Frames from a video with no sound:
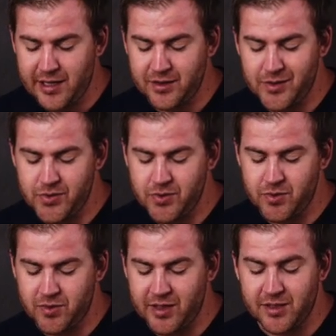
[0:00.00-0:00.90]
into
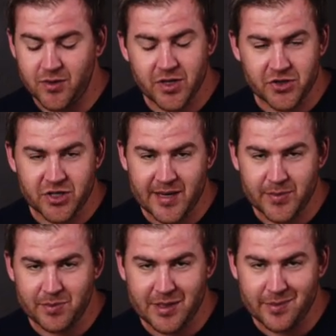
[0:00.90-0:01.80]
a
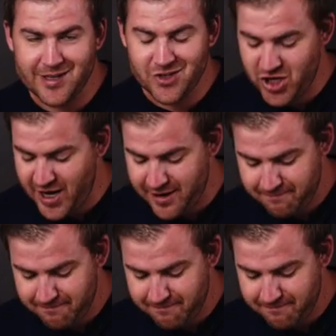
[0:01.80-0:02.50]
donut-shaped P B and J.